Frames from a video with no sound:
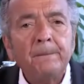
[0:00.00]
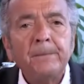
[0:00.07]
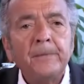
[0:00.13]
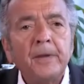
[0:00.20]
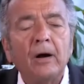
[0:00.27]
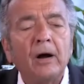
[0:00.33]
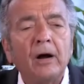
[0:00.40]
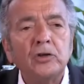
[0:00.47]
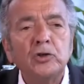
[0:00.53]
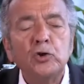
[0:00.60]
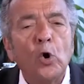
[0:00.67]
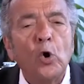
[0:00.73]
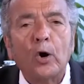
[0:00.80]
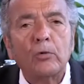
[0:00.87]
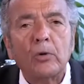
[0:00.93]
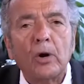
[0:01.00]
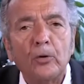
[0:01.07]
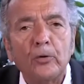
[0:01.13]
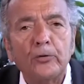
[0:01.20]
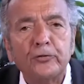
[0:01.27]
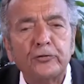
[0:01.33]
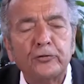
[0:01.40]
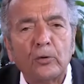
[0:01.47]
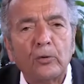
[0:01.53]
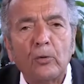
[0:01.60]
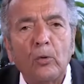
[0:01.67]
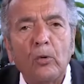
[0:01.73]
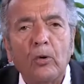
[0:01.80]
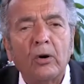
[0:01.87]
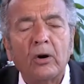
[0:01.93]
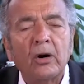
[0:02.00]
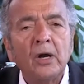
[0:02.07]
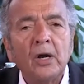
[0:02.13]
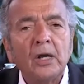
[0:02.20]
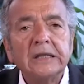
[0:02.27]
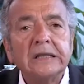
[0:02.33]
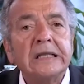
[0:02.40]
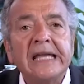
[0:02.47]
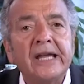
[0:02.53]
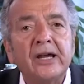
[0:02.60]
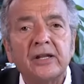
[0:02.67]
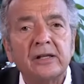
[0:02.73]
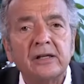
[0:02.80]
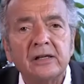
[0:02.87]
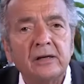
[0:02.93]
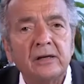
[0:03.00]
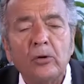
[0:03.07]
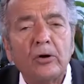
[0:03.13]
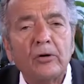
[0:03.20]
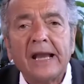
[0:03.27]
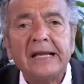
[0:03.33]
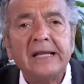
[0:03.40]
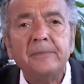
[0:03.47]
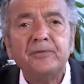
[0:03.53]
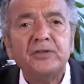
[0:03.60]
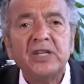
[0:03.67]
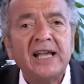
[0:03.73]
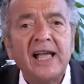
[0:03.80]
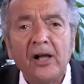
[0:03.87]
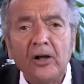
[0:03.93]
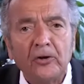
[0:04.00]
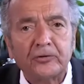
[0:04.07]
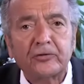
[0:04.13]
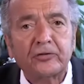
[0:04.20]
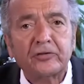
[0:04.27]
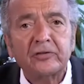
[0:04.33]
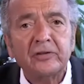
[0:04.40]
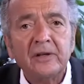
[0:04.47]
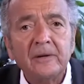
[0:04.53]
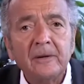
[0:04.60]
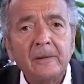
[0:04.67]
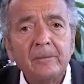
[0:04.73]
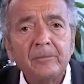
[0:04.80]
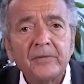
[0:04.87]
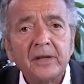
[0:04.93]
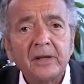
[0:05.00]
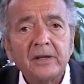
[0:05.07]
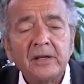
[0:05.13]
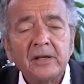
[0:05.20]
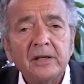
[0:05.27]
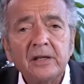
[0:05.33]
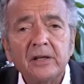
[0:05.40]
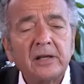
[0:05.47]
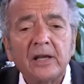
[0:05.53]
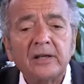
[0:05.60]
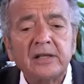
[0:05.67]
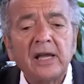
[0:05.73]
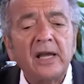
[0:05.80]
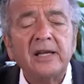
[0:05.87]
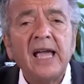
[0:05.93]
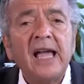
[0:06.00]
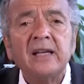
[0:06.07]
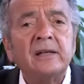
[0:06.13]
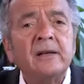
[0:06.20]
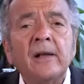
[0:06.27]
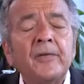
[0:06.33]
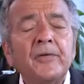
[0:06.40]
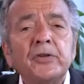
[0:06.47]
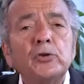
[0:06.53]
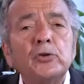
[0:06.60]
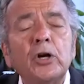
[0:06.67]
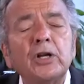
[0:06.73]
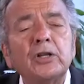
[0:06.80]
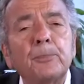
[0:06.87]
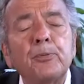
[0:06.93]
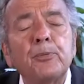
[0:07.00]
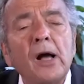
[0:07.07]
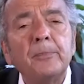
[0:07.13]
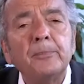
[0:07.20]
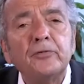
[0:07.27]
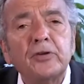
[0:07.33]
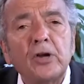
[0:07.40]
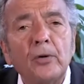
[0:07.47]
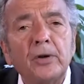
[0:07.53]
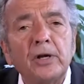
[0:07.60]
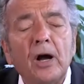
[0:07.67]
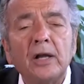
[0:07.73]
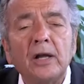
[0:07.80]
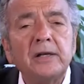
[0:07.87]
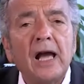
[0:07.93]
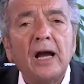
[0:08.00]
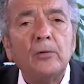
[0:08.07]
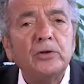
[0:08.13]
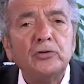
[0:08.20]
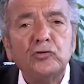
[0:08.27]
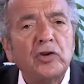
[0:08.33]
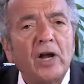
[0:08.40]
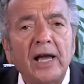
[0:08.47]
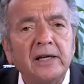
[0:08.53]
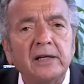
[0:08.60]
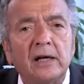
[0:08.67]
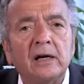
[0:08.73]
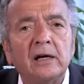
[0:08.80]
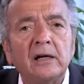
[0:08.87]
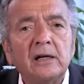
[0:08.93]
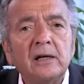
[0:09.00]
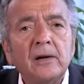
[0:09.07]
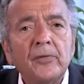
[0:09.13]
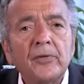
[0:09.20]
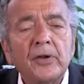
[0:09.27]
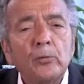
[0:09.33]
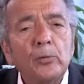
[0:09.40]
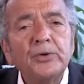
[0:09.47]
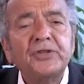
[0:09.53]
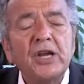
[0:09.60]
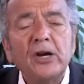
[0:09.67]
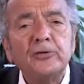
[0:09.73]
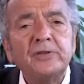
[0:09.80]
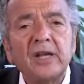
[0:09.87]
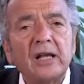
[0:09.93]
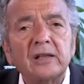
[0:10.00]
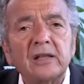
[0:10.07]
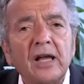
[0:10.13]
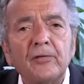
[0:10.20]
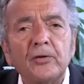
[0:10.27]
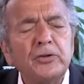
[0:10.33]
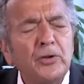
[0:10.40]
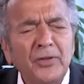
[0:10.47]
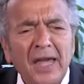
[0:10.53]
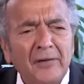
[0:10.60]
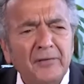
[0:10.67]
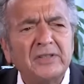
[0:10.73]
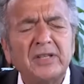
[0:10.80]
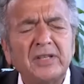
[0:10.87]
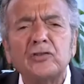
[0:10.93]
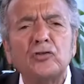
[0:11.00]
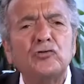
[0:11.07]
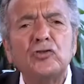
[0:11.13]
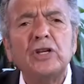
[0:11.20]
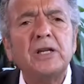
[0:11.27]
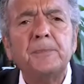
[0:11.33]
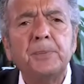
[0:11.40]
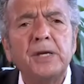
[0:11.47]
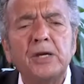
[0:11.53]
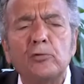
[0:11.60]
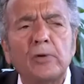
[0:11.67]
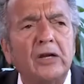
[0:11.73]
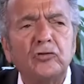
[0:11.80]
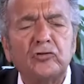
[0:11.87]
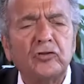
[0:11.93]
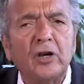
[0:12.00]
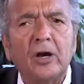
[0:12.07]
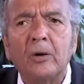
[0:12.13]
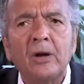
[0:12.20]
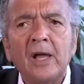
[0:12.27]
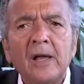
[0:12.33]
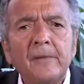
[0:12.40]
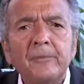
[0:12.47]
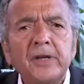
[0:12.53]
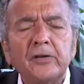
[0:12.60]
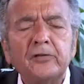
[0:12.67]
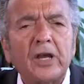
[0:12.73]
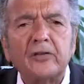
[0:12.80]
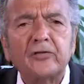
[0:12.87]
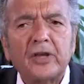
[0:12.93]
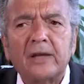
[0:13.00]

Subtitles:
euros, or lira, or anything else? Again, look at the problems going on now with China, with their debt level. They have a debt to GDP ratio. It's